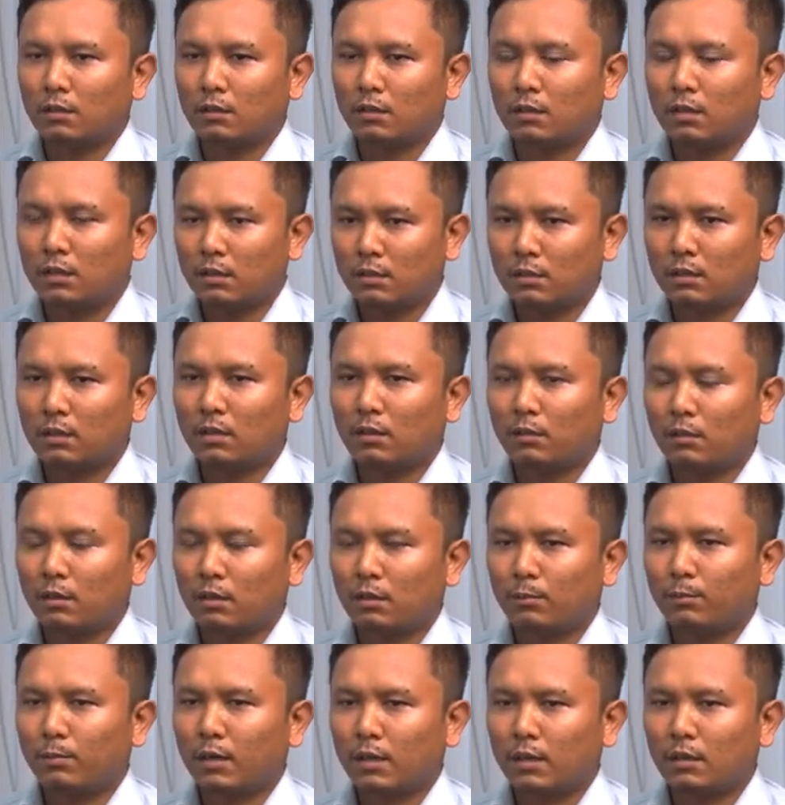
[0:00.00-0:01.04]
This
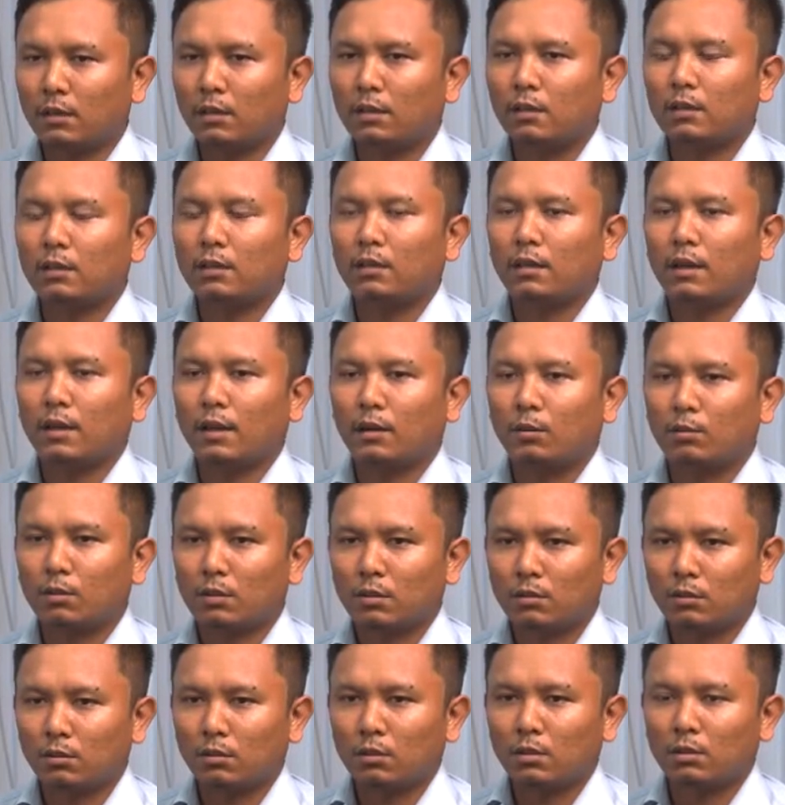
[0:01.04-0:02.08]
particular accord
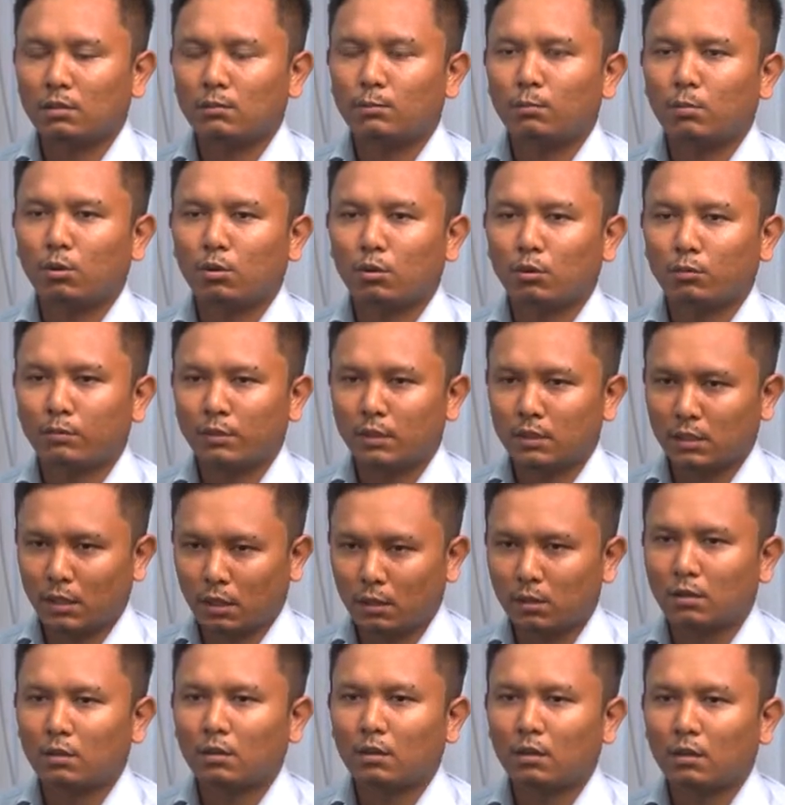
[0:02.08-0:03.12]
is known as Bodo Peace
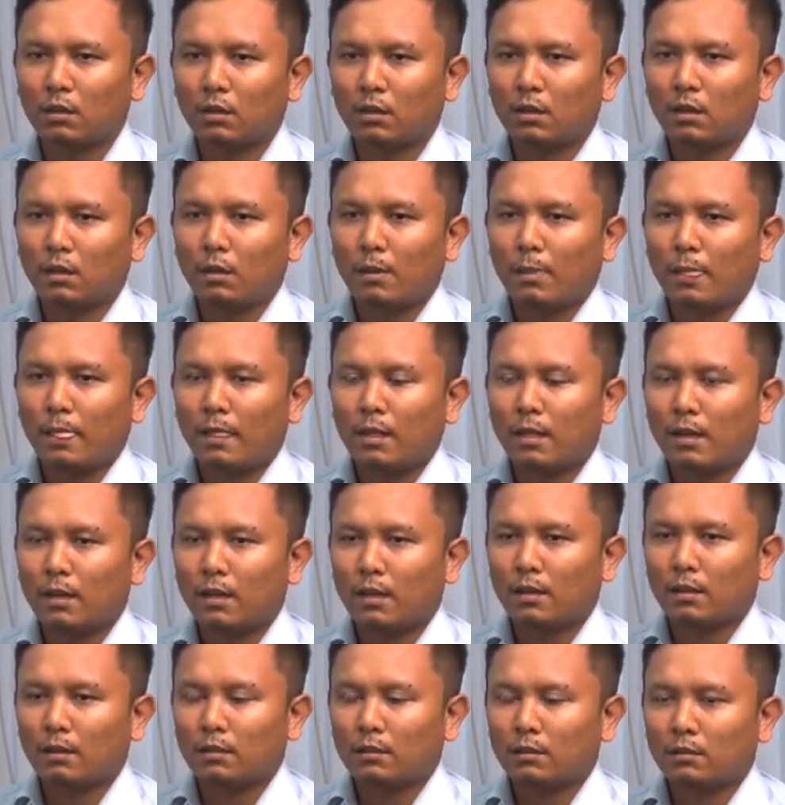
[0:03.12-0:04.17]
Accord.
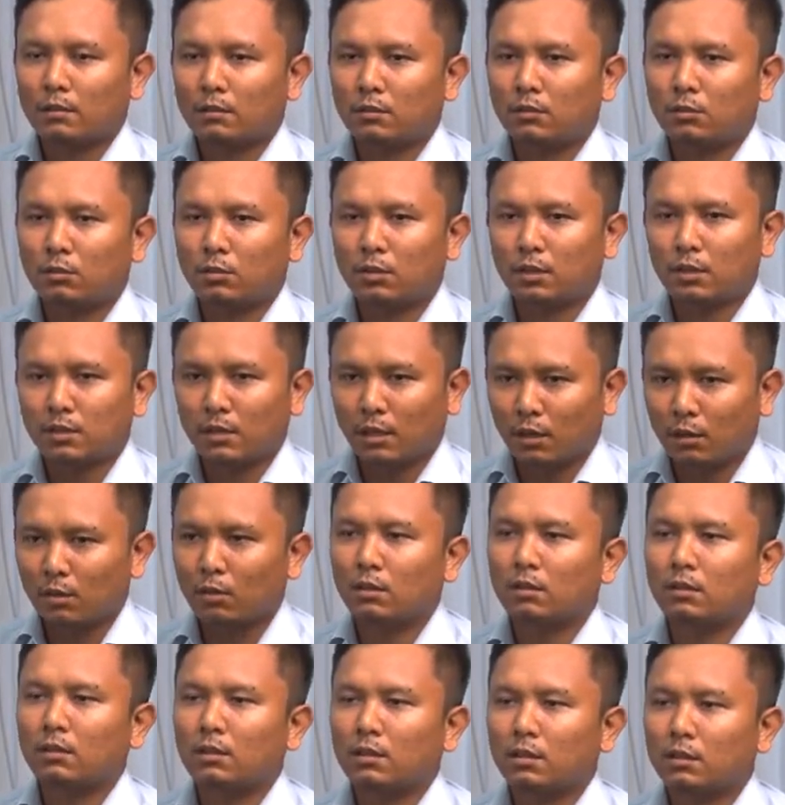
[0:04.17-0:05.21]
Through this
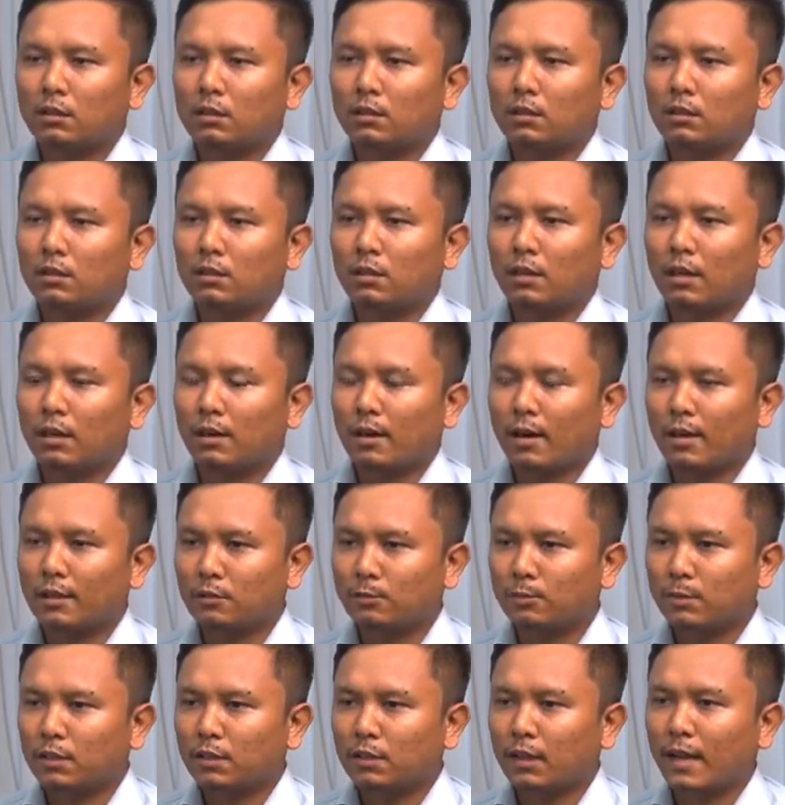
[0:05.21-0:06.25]
accord, there has
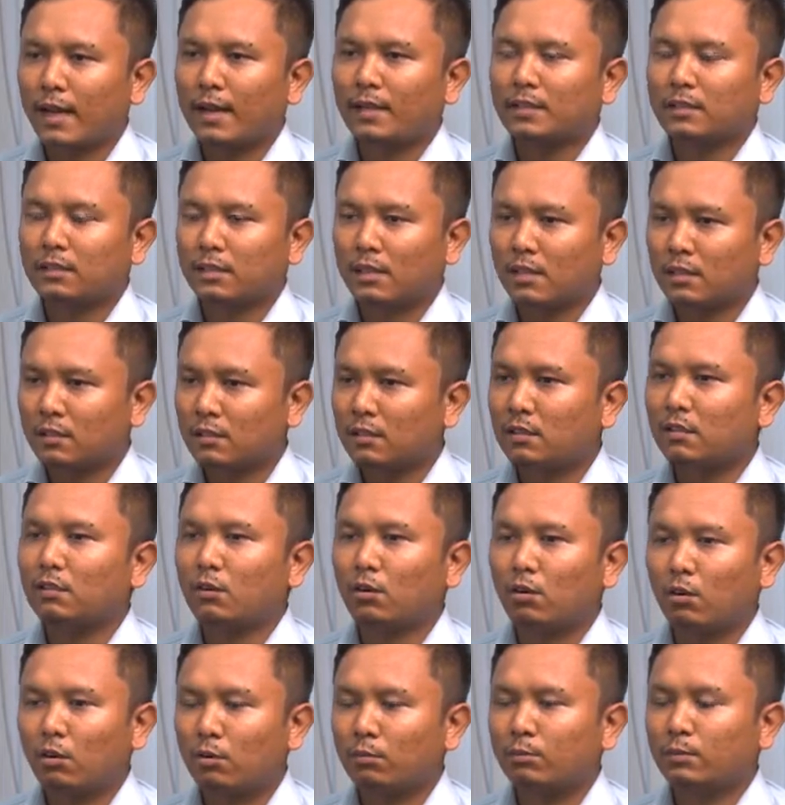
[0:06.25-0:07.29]
been extension
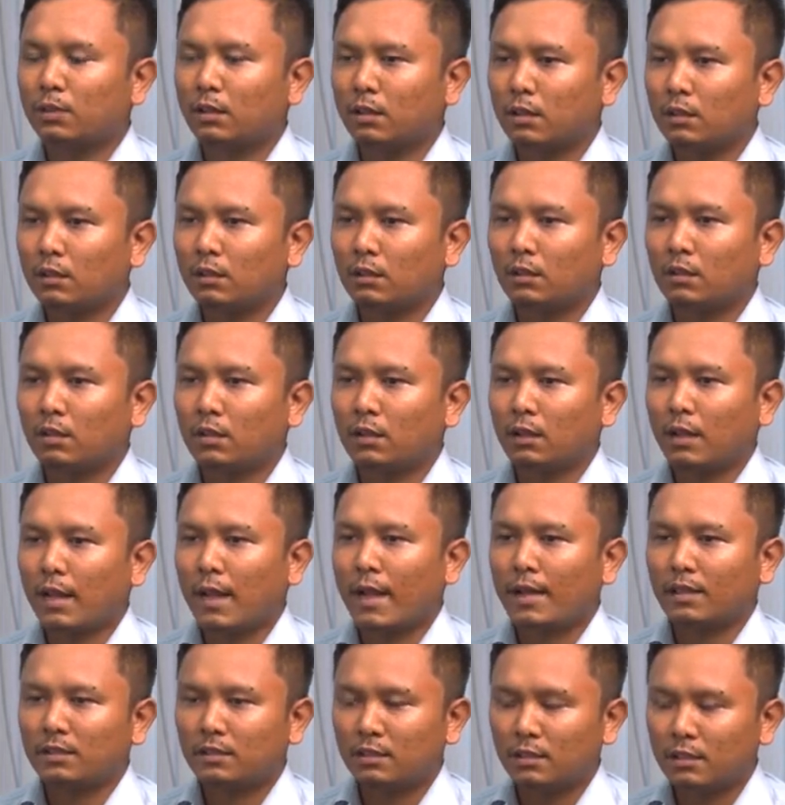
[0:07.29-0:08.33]
of the
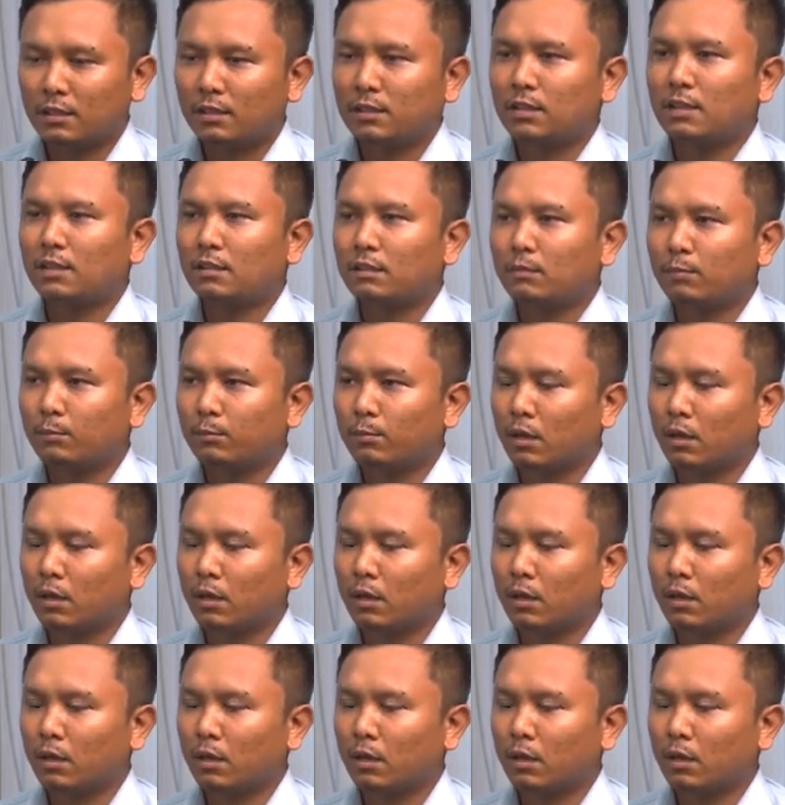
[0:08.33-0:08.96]
existing